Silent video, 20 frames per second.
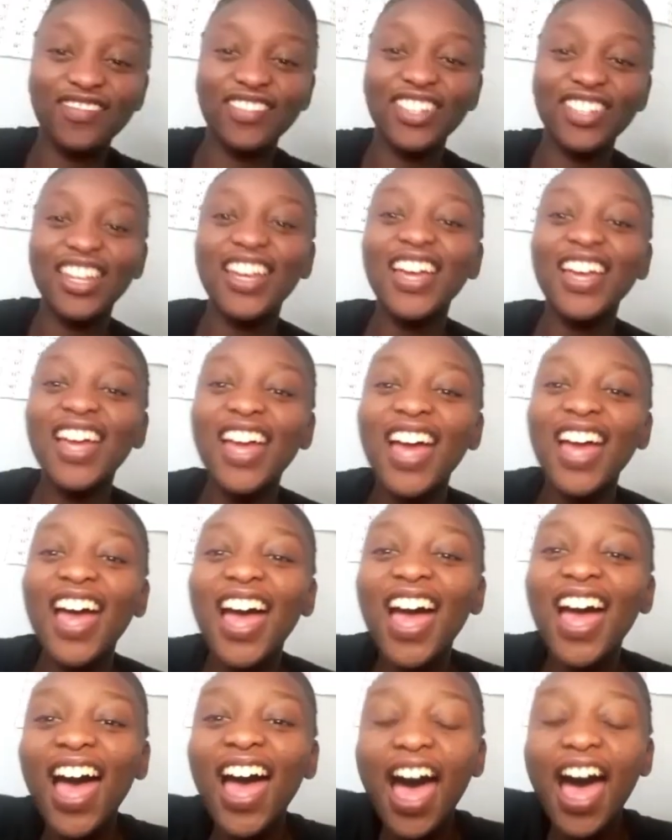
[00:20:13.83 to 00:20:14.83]
no,
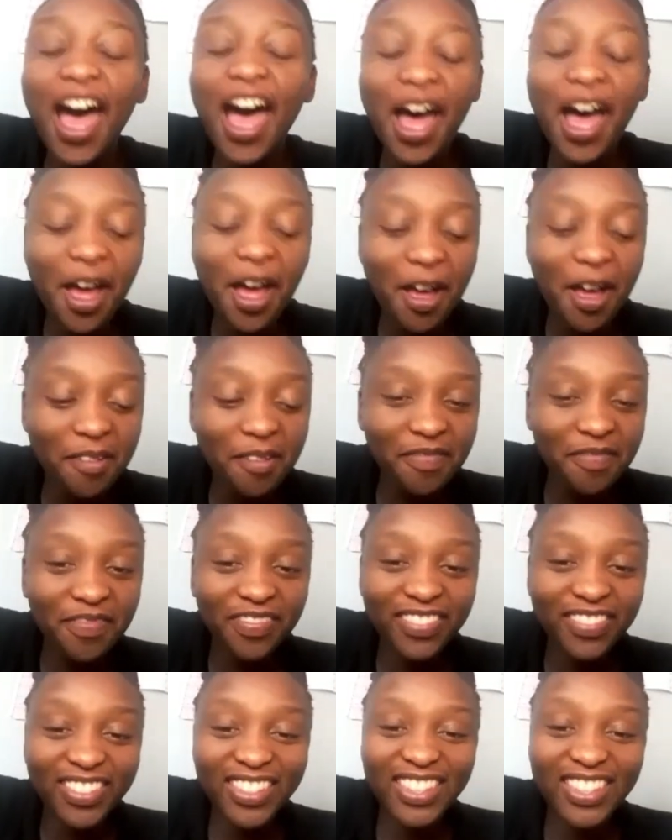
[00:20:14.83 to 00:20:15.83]
you need to tell them
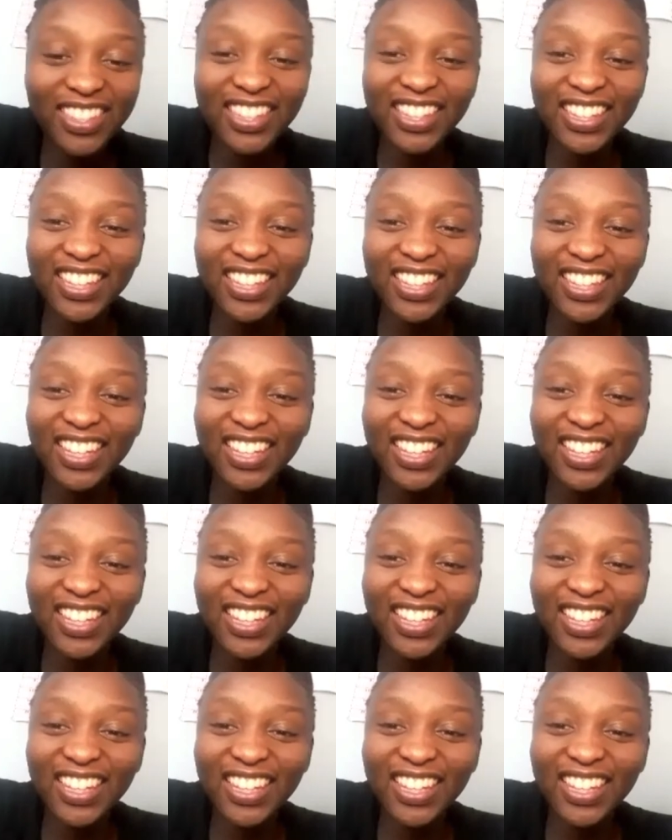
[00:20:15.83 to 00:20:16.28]
that they need to